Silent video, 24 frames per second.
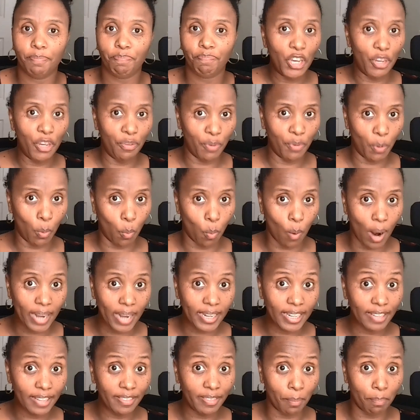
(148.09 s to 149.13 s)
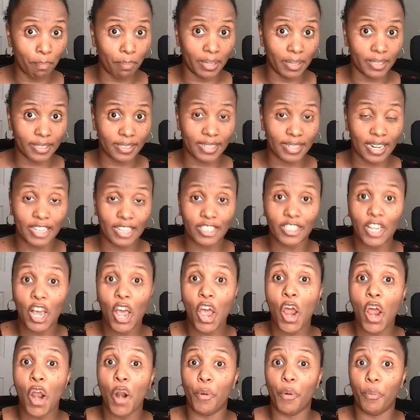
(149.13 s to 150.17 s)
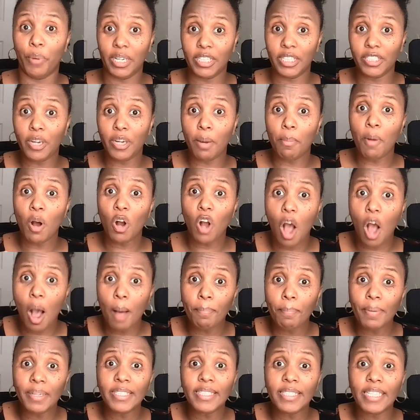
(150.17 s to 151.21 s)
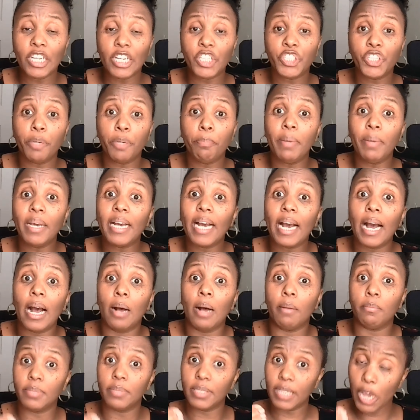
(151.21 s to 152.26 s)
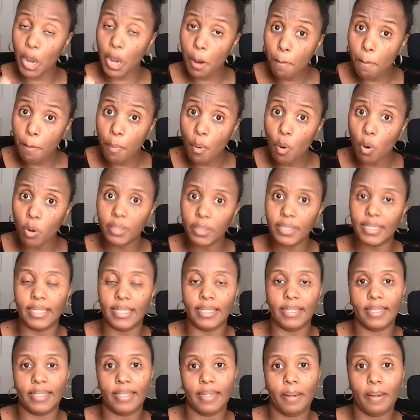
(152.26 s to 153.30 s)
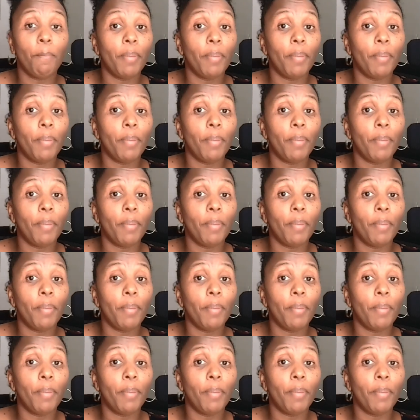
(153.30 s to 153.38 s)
If you work in the business, reasonable compensation becomes important.